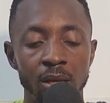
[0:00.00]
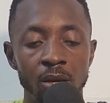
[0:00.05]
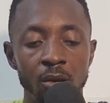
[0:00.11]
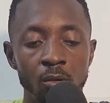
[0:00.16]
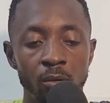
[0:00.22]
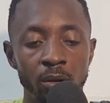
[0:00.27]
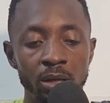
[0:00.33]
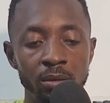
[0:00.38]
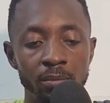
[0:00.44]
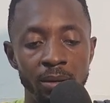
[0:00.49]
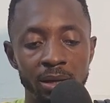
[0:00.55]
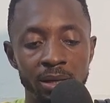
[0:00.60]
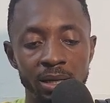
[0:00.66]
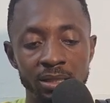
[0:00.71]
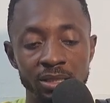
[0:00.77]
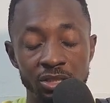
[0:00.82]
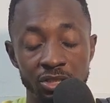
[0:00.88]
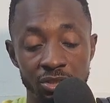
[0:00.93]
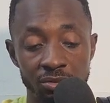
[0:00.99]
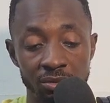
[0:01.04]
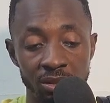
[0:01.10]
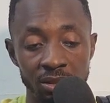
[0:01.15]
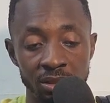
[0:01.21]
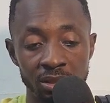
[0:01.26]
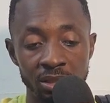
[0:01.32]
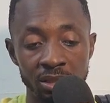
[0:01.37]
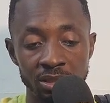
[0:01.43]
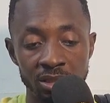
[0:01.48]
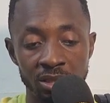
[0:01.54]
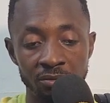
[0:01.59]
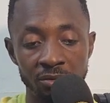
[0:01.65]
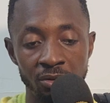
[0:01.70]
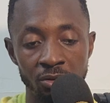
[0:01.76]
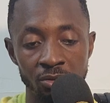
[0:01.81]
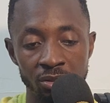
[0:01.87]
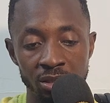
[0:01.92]
When the market is trending, it's
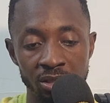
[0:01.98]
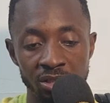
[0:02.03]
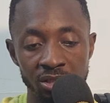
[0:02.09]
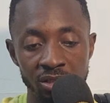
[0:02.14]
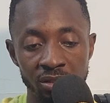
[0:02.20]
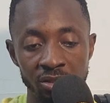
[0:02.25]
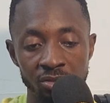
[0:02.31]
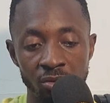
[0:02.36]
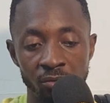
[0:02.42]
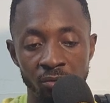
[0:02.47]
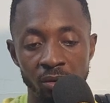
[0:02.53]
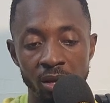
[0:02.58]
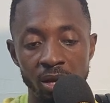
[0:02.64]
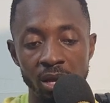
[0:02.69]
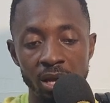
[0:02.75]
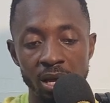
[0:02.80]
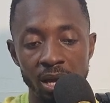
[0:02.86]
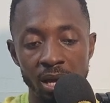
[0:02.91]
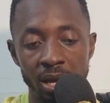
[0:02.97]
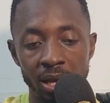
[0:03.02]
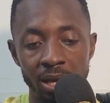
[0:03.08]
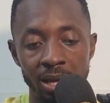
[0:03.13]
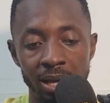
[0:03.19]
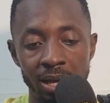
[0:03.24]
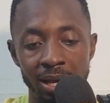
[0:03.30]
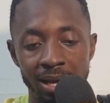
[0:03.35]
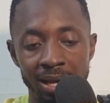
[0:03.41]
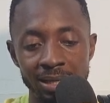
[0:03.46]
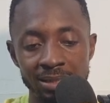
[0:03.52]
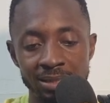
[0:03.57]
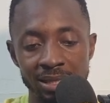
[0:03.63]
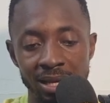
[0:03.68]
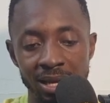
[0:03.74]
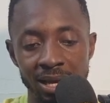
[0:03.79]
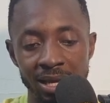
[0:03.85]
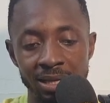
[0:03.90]
giving us a series of higher highs,
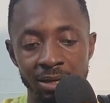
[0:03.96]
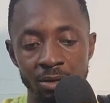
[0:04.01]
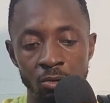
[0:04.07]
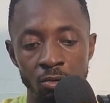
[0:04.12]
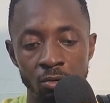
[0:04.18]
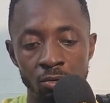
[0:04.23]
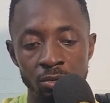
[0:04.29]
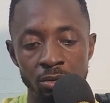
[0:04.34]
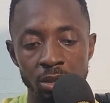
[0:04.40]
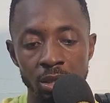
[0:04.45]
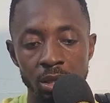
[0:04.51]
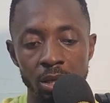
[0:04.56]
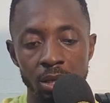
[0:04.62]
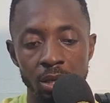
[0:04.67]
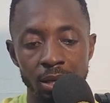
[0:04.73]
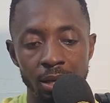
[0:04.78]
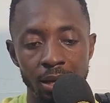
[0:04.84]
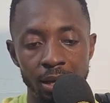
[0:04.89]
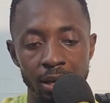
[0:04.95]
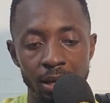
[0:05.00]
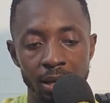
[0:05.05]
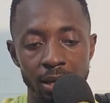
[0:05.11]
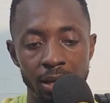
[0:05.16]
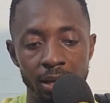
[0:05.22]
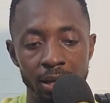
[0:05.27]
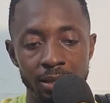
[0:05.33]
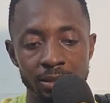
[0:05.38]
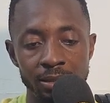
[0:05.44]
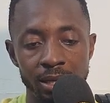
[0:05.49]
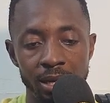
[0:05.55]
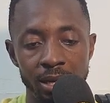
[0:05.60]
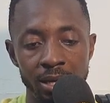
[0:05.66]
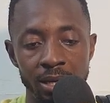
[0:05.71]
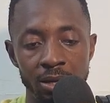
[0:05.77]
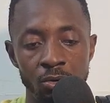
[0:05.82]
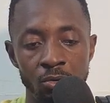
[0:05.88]
higher lows, higher highs,
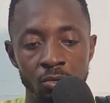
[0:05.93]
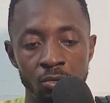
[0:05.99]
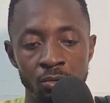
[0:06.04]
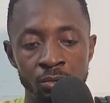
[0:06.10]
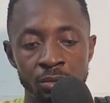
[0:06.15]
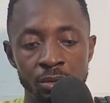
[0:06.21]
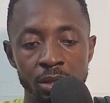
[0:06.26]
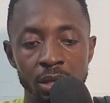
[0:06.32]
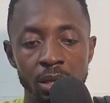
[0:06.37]
higher lows,